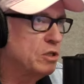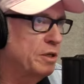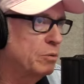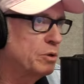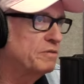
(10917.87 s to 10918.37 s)
us
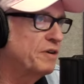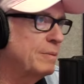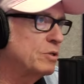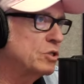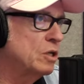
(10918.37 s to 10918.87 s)
later with the
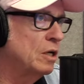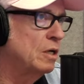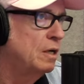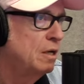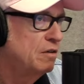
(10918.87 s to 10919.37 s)
famous
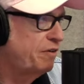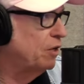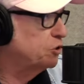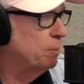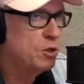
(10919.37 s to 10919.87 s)

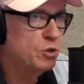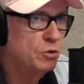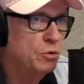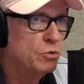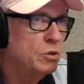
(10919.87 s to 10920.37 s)
Failed to Mention
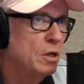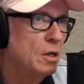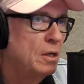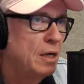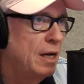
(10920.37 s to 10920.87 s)
News
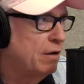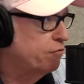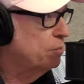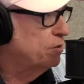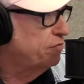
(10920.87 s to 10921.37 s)

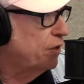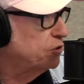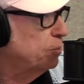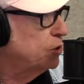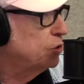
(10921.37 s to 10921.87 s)
from the
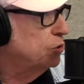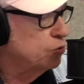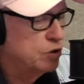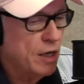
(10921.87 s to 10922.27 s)
Failed to Mention News